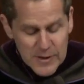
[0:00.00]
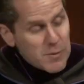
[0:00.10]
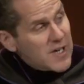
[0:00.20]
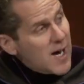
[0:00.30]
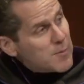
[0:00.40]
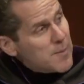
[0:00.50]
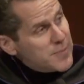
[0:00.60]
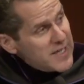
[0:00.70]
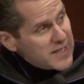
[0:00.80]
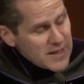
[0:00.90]
to become a
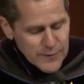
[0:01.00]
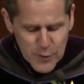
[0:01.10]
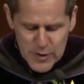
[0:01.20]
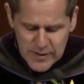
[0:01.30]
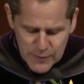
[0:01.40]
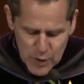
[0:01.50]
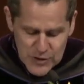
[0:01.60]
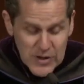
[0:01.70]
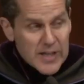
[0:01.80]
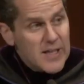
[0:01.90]
beacon for
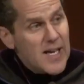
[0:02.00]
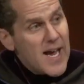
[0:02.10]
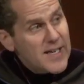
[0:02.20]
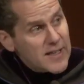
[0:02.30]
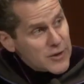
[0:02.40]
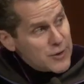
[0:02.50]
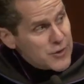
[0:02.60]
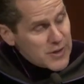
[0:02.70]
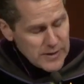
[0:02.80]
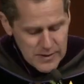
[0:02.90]
diversity and
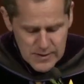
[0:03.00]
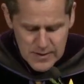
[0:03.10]
inclusion,